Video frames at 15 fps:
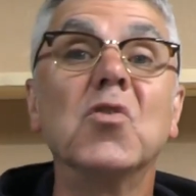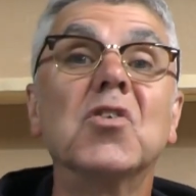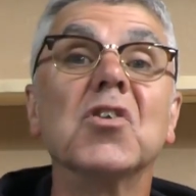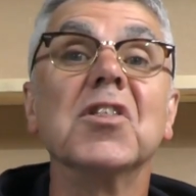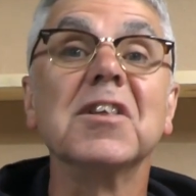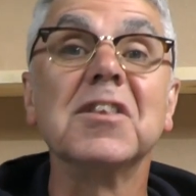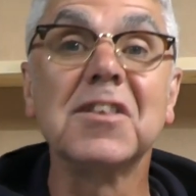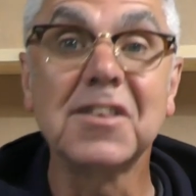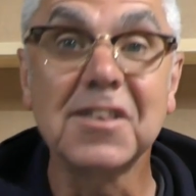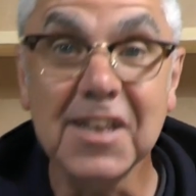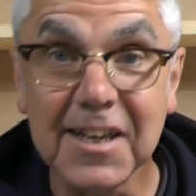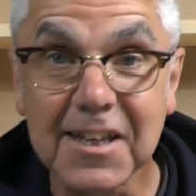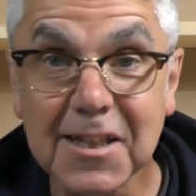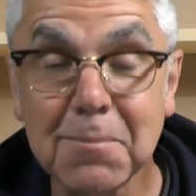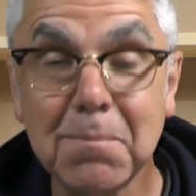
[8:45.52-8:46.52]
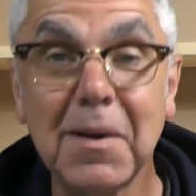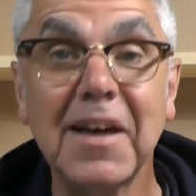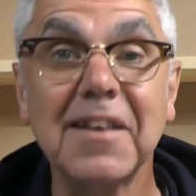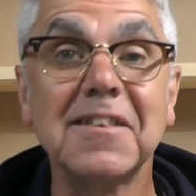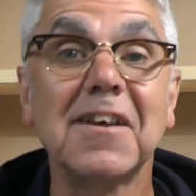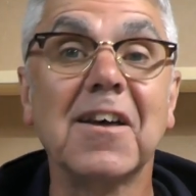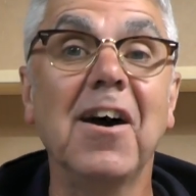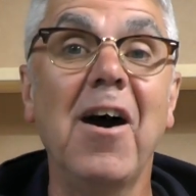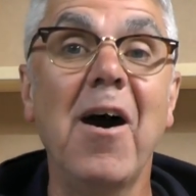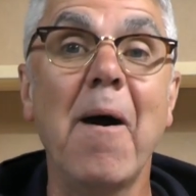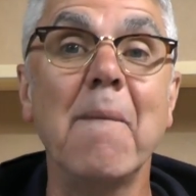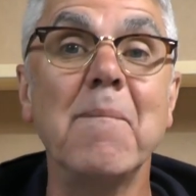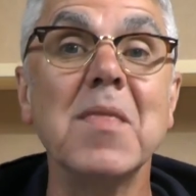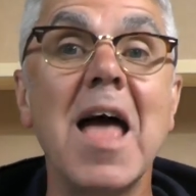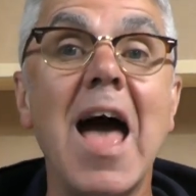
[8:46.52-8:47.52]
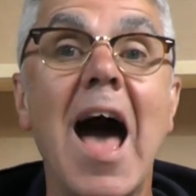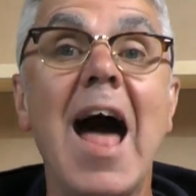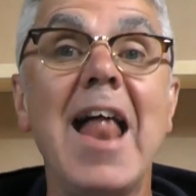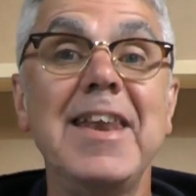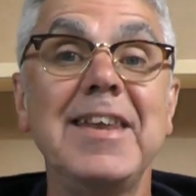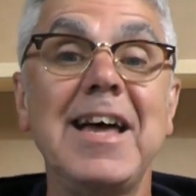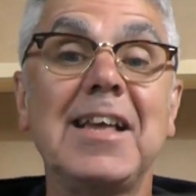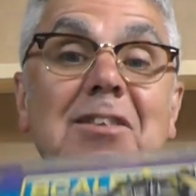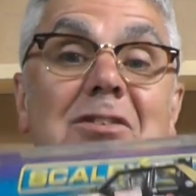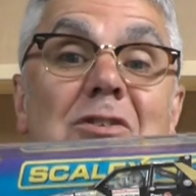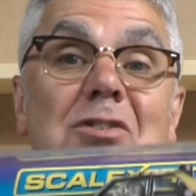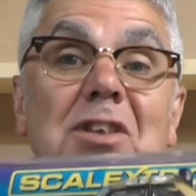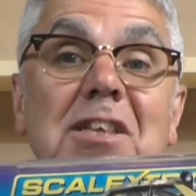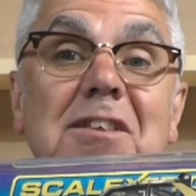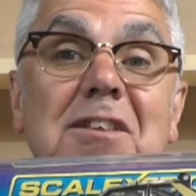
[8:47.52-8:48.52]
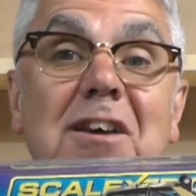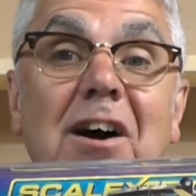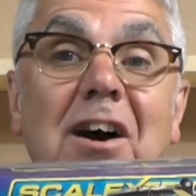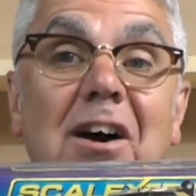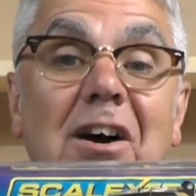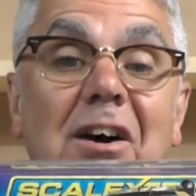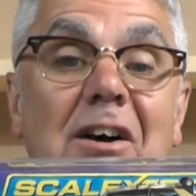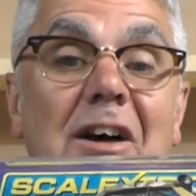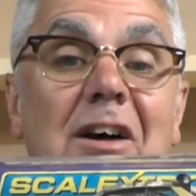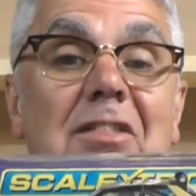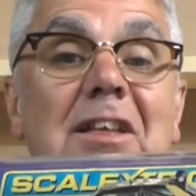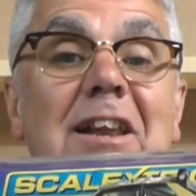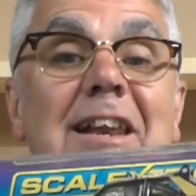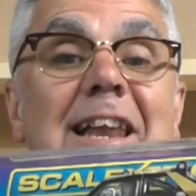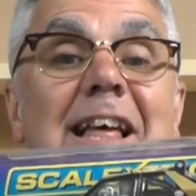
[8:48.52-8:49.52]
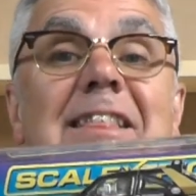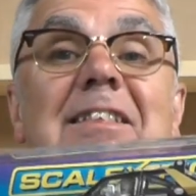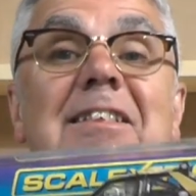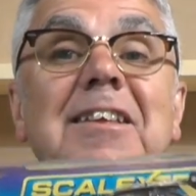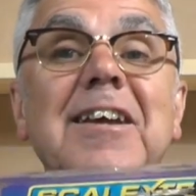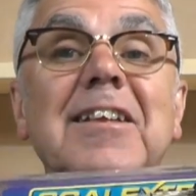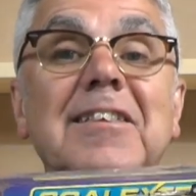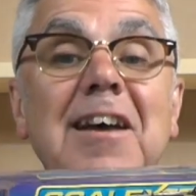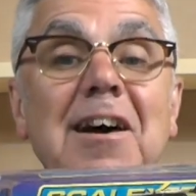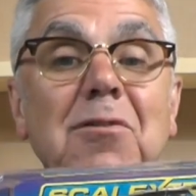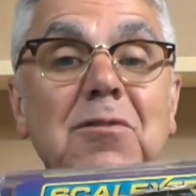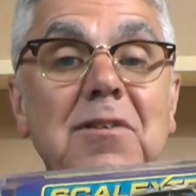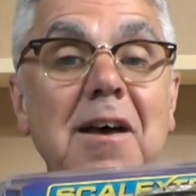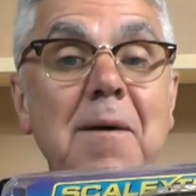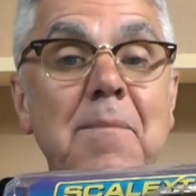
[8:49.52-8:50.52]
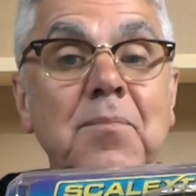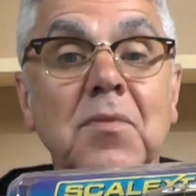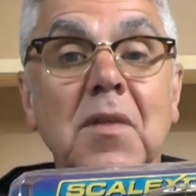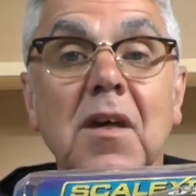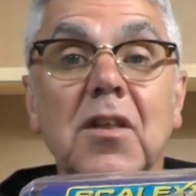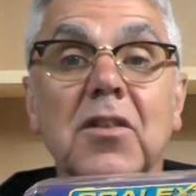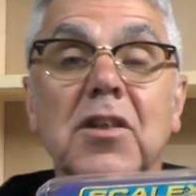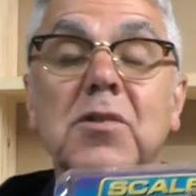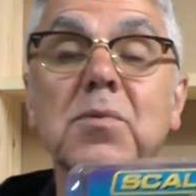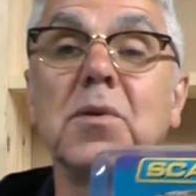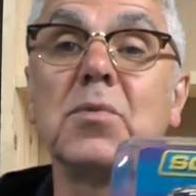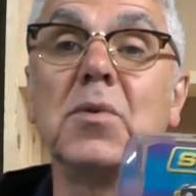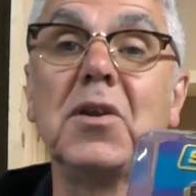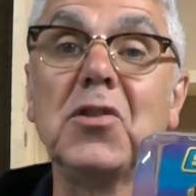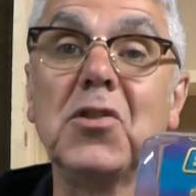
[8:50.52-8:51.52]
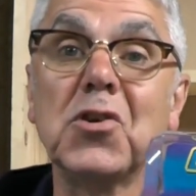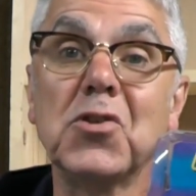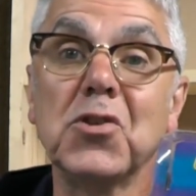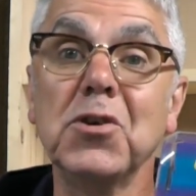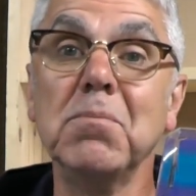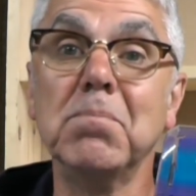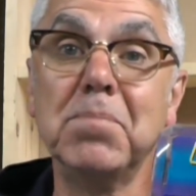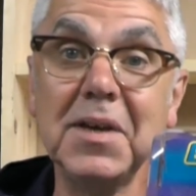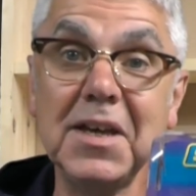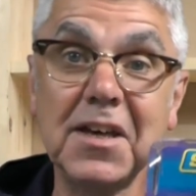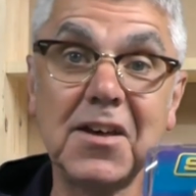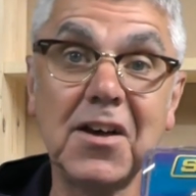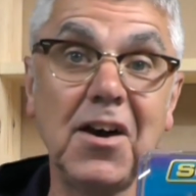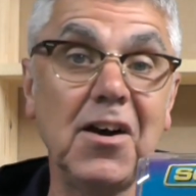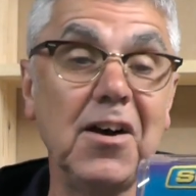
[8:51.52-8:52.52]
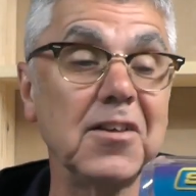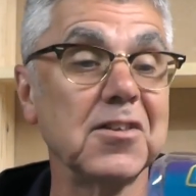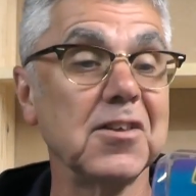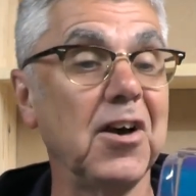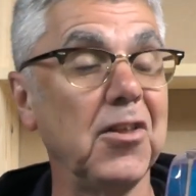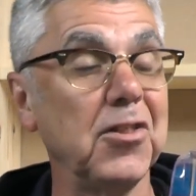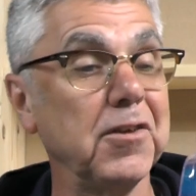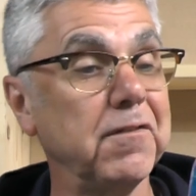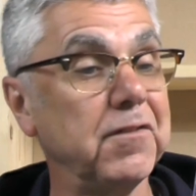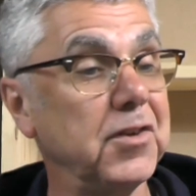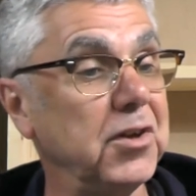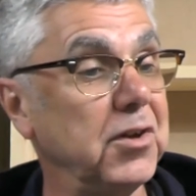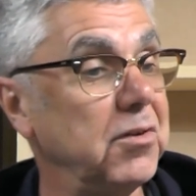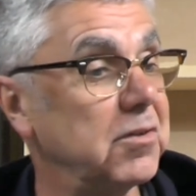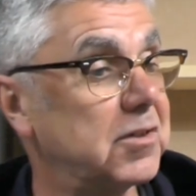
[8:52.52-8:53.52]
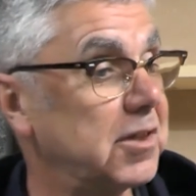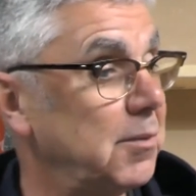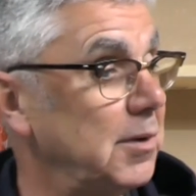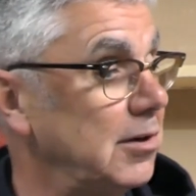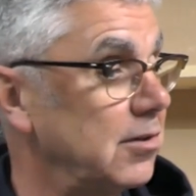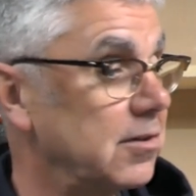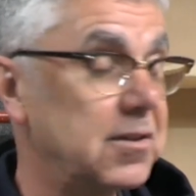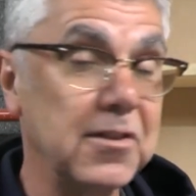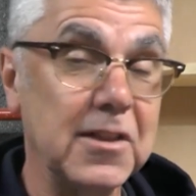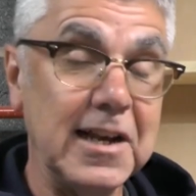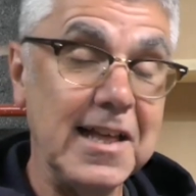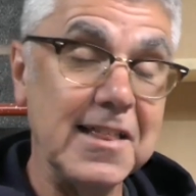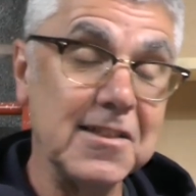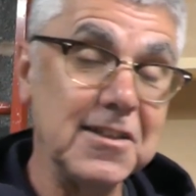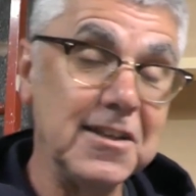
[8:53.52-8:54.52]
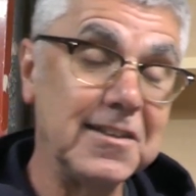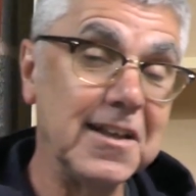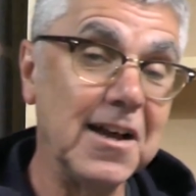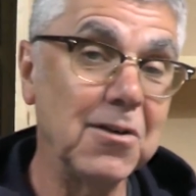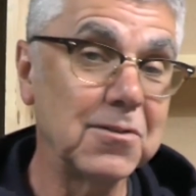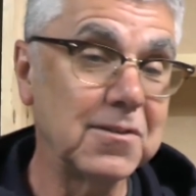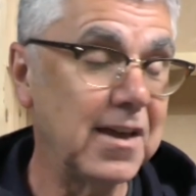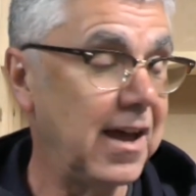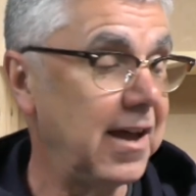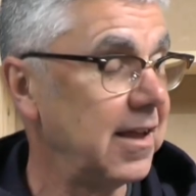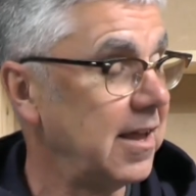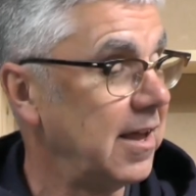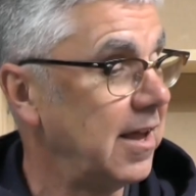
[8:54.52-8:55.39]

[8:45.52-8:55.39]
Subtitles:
to the 6th place car? And that's this car, the Lancia Delta. This was one of the Group B cars that I reviewed, so we looked at the Lancia Delta